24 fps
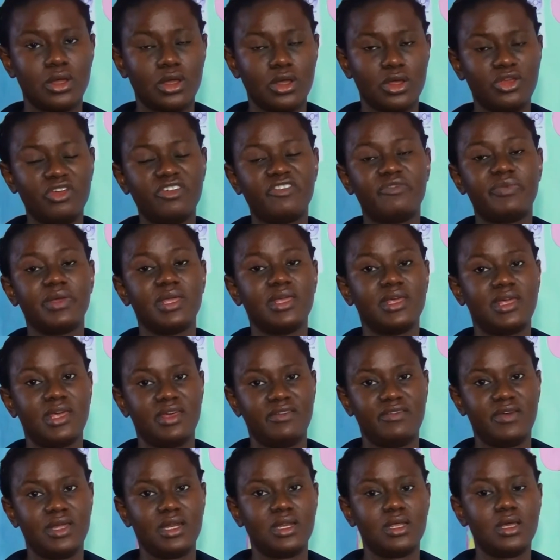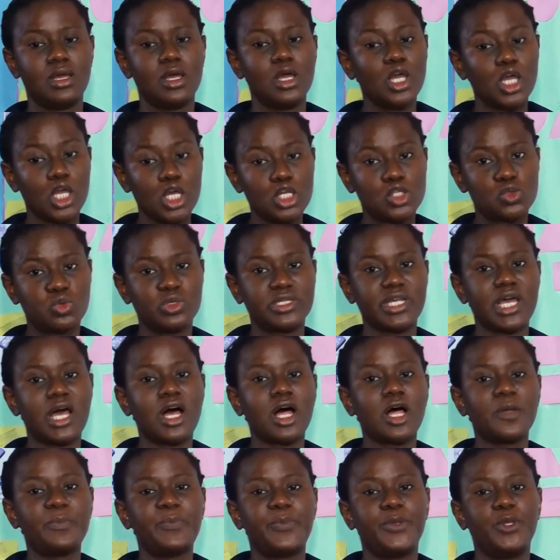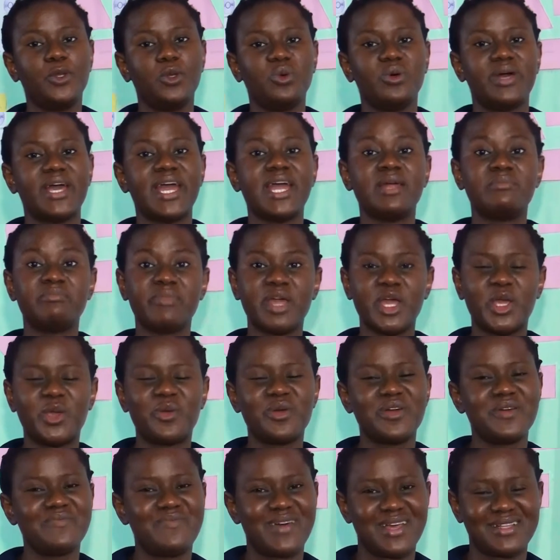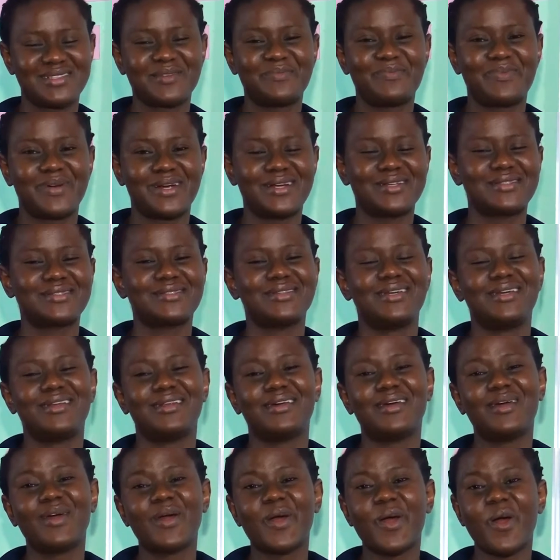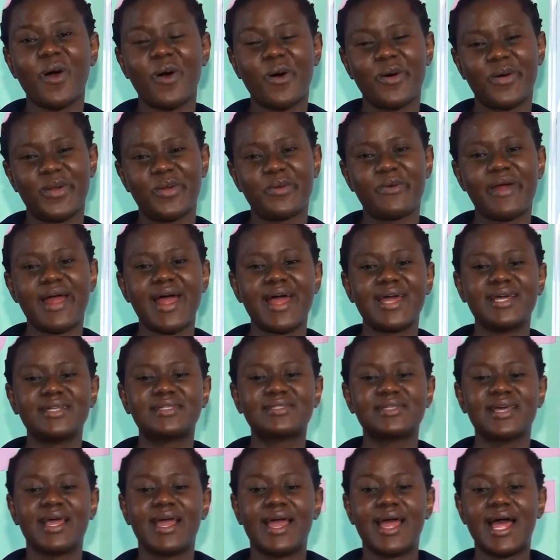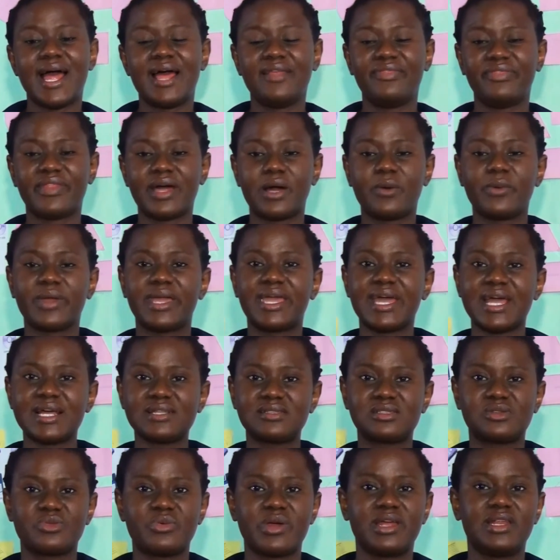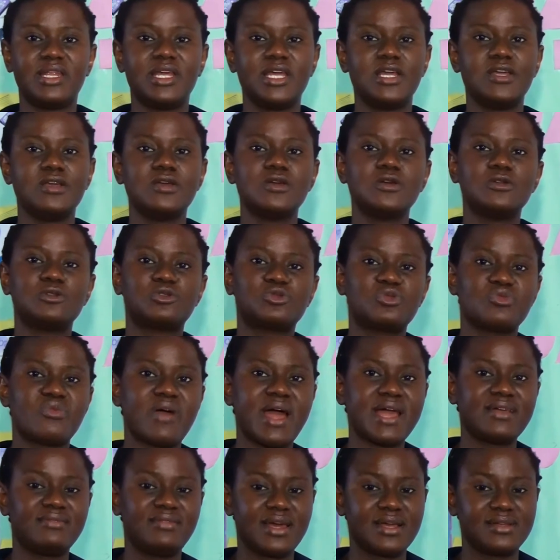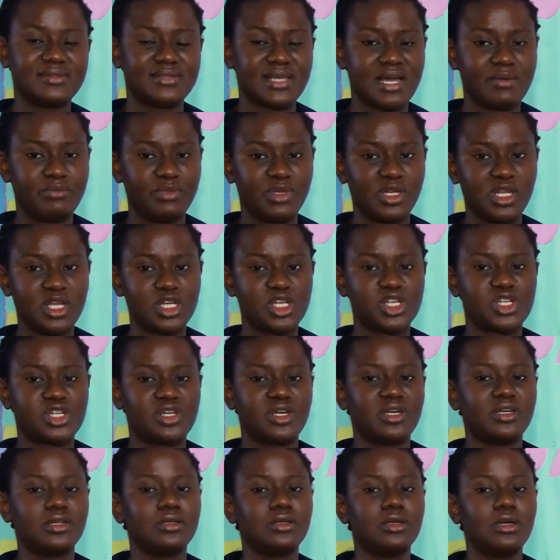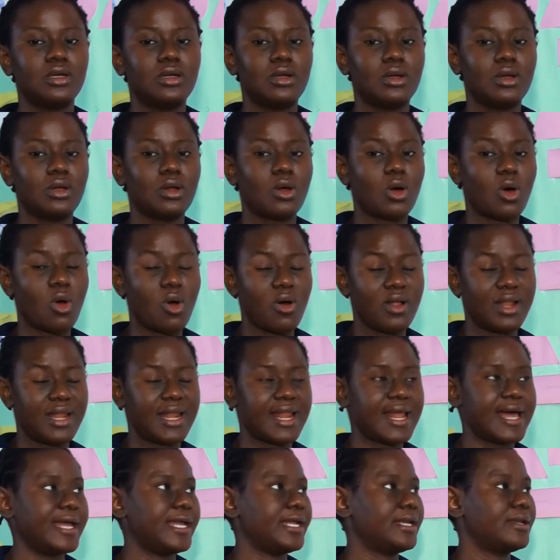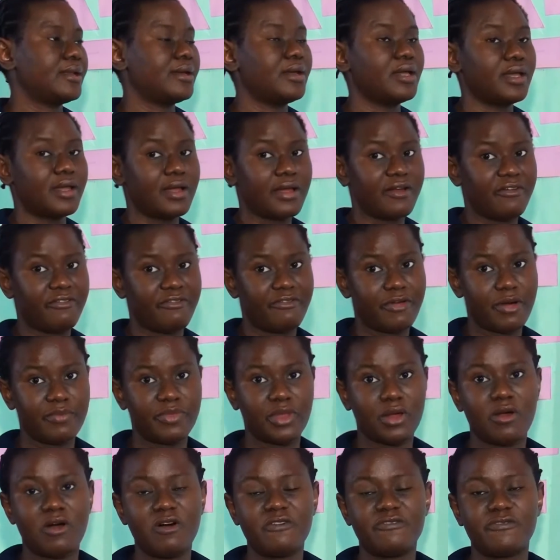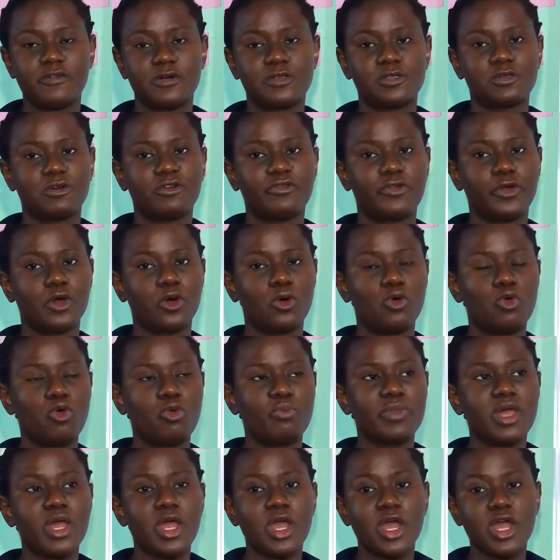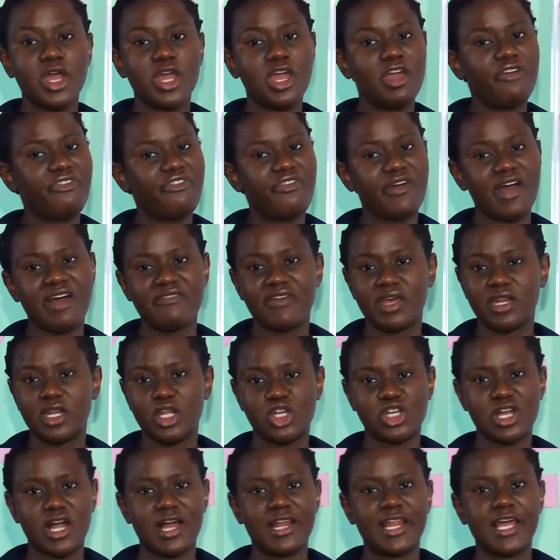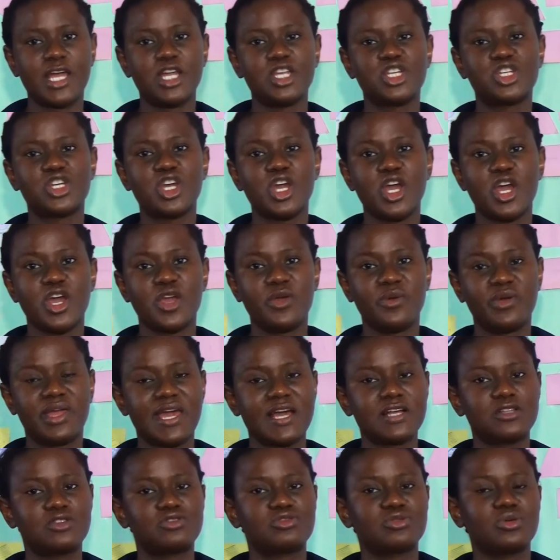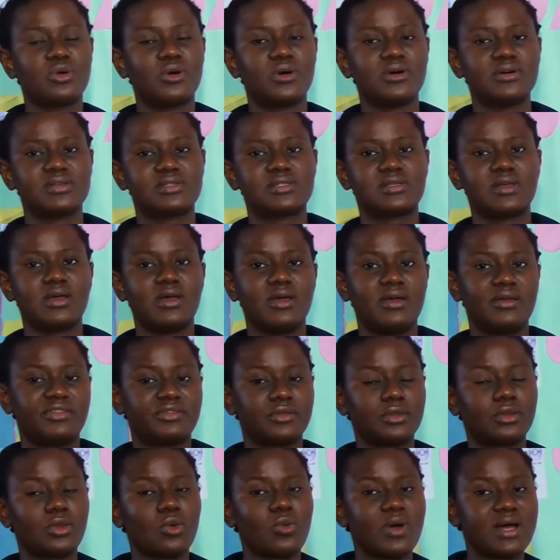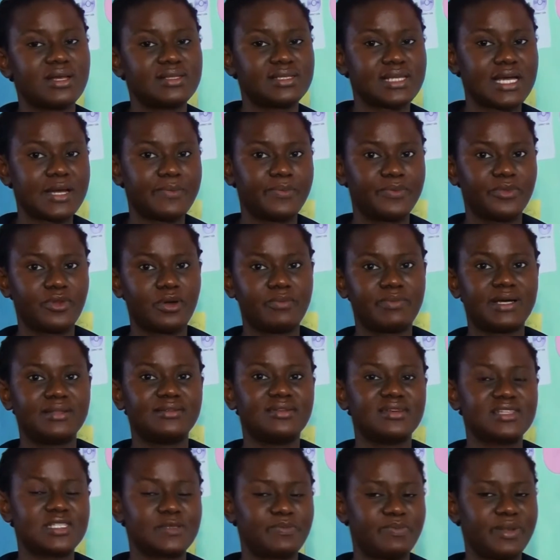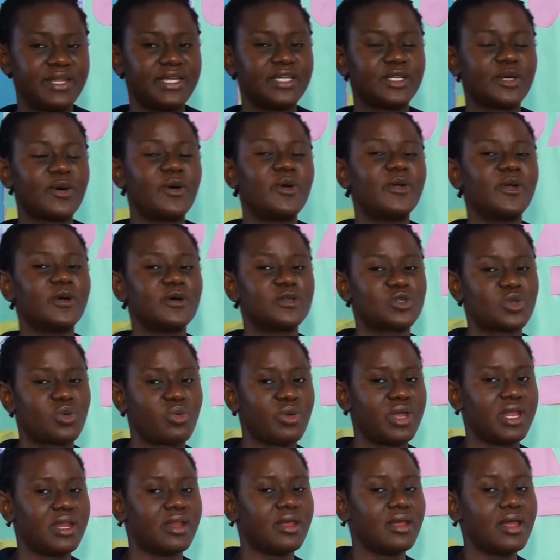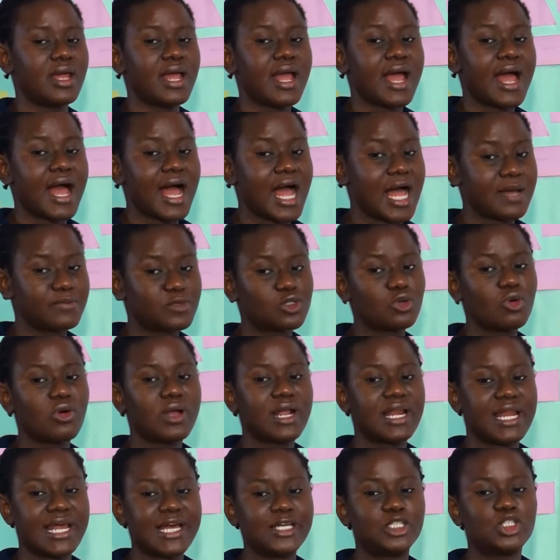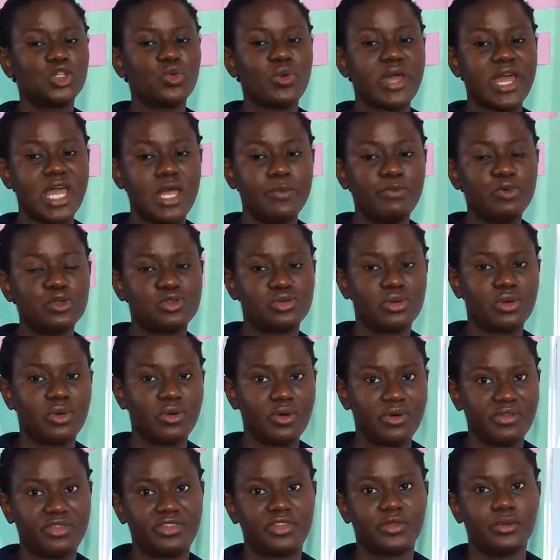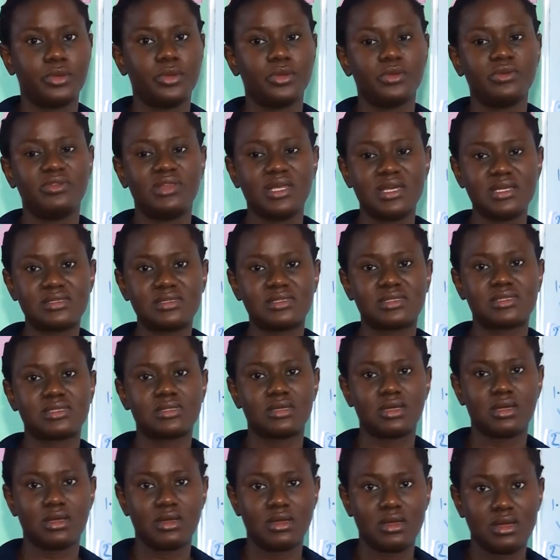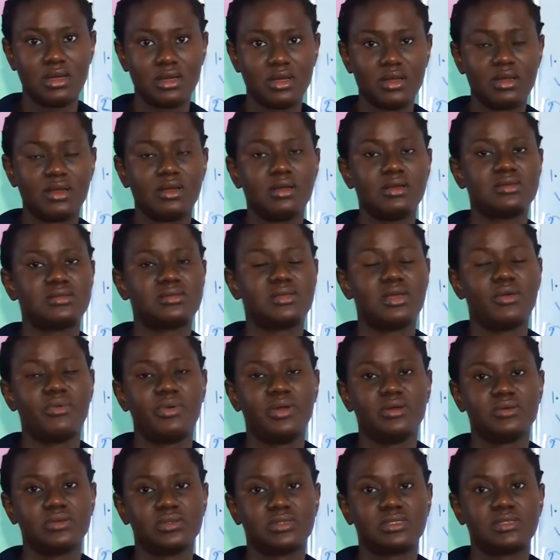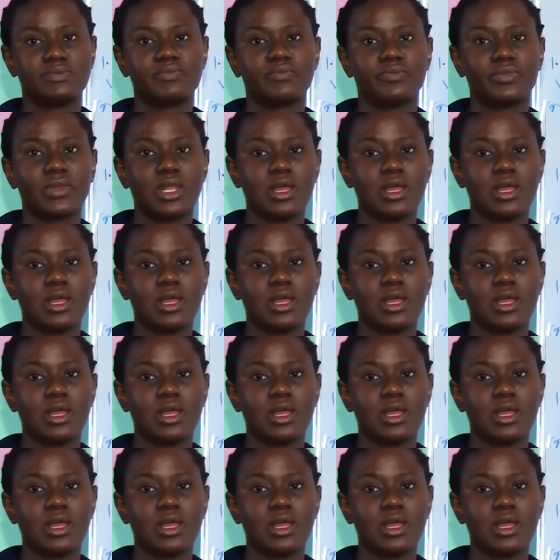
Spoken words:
you've been given. It would help you and make you a better person. All right, and now get ready to write the examination online from the comforts of your home. If you have any challenge, you get to us through the WhatsApp number displayed on your screen. I'm so glad you were able to go through this series,